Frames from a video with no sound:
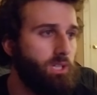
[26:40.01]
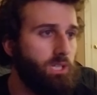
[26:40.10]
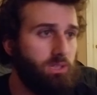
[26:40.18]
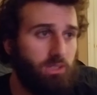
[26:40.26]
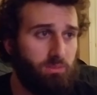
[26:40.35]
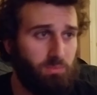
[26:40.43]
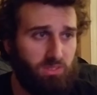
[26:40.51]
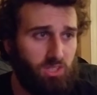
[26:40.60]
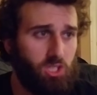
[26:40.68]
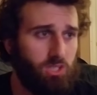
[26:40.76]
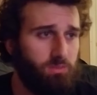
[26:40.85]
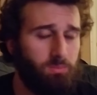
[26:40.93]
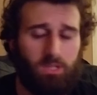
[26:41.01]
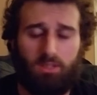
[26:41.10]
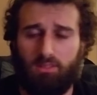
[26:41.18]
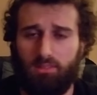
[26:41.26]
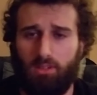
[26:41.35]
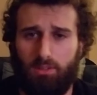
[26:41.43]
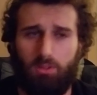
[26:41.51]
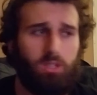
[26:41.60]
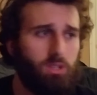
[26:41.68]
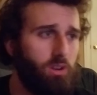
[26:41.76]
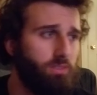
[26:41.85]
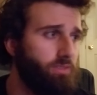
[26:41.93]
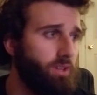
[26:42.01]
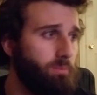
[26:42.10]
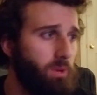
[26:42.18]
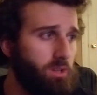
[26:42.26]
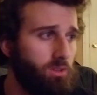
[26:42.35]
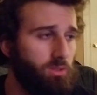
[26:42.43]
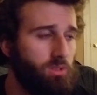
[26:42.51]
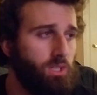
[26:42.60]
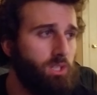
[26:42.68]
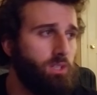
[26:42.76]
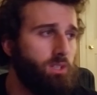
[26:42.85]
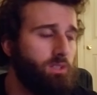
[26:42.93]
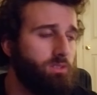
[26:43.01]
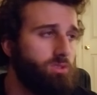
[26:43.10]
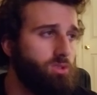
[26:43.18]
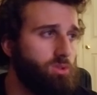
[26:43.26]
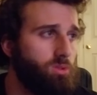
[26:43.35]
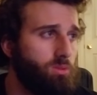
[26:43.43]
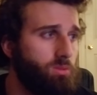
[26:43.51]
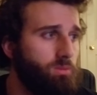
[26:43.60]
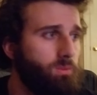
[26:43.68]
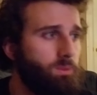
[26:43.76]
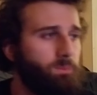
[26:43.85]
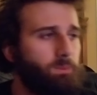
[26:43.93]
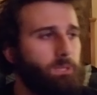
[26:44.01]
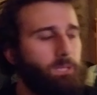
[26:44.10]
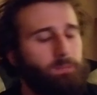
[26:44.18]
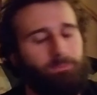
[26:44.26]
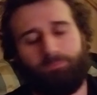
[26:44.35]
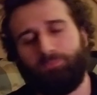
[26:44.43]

these positions? Because they really are fundamental to our